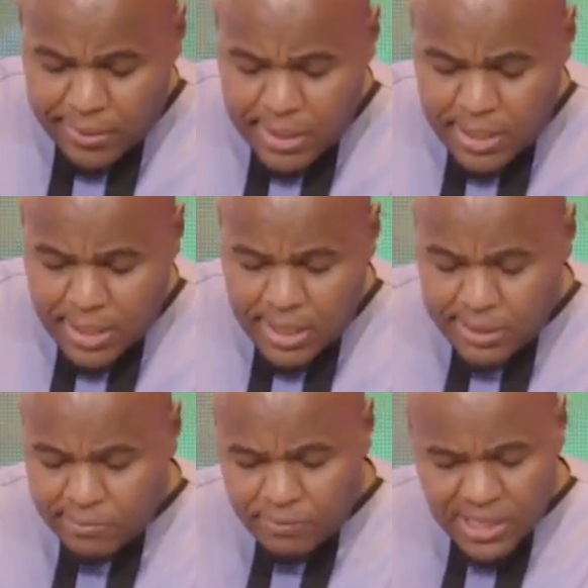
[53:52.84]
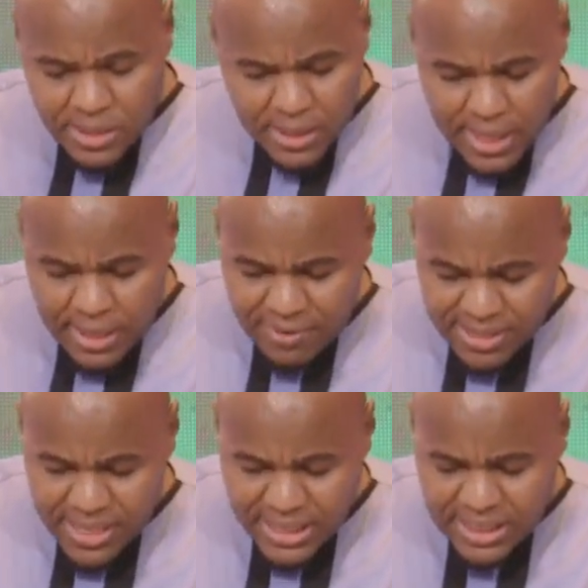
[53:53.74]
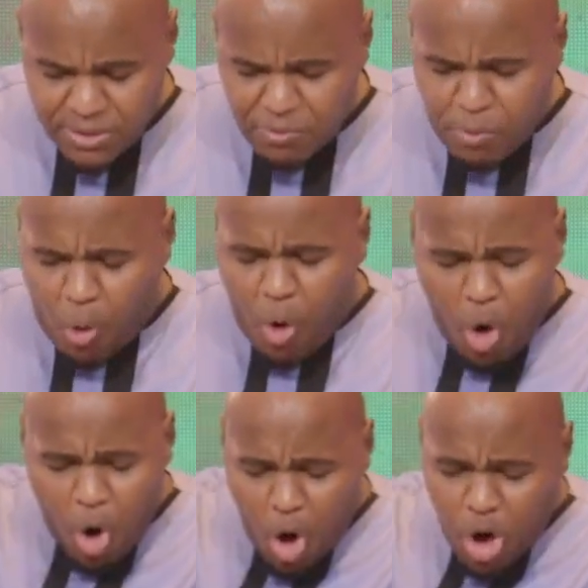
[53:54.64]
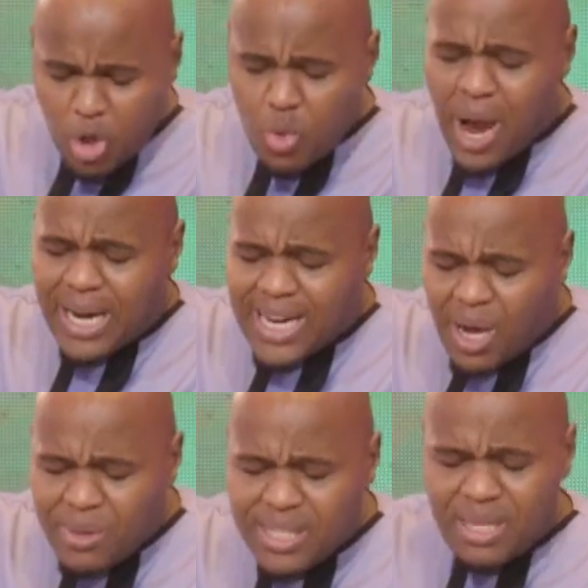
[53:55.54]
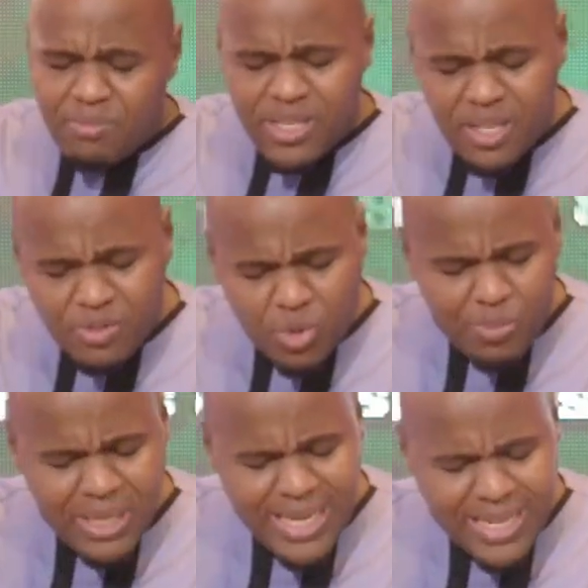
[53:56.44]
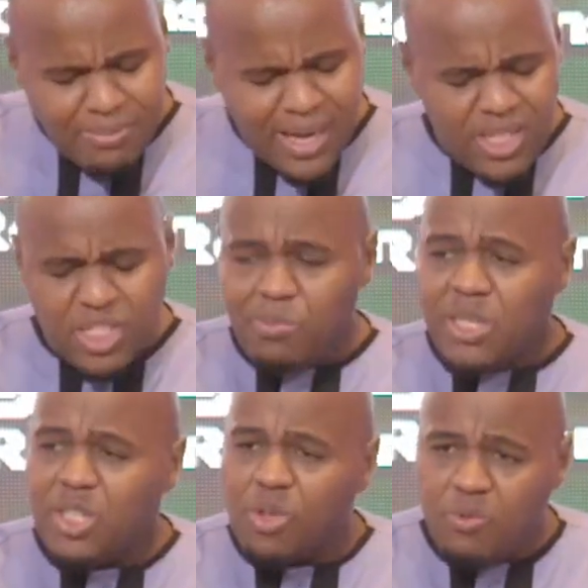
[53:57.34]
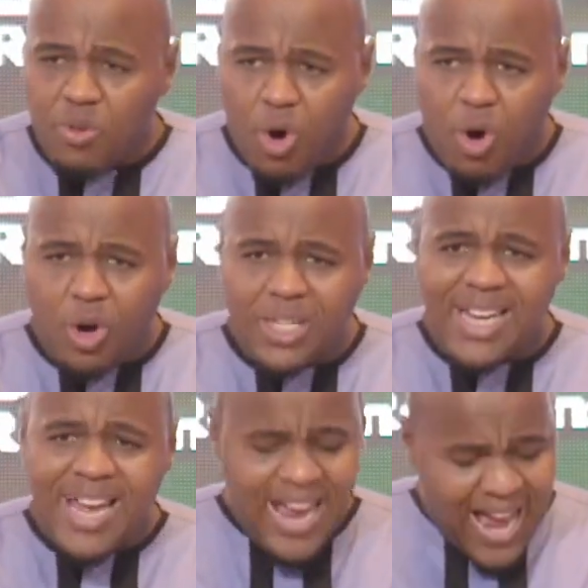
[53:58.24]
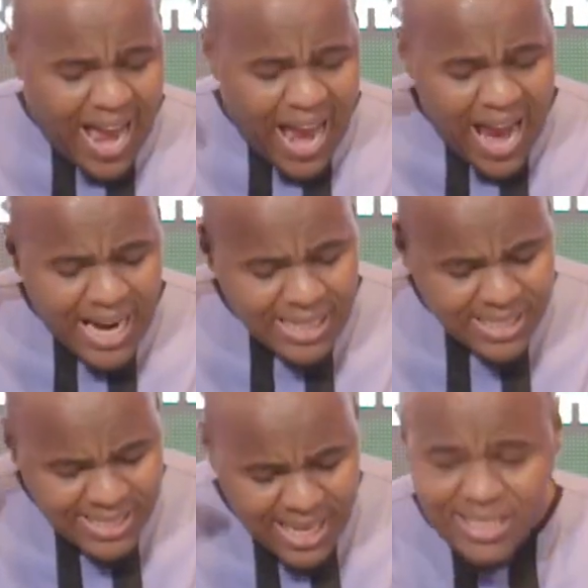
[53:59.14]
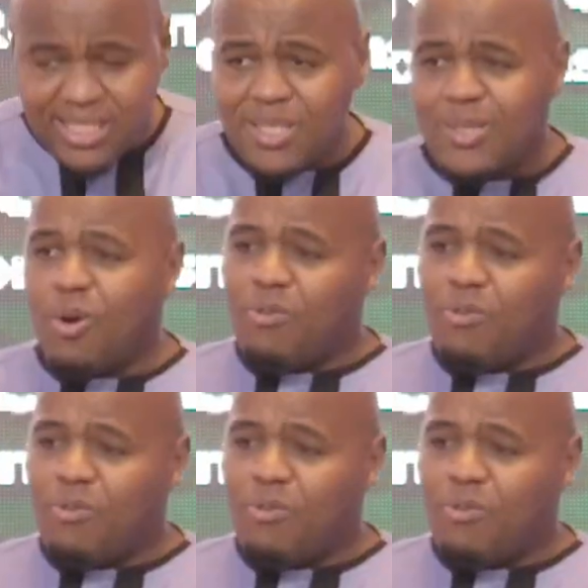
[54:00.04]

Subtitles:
13, for all who are allowing themselves to be led by the Spirit of God are sons of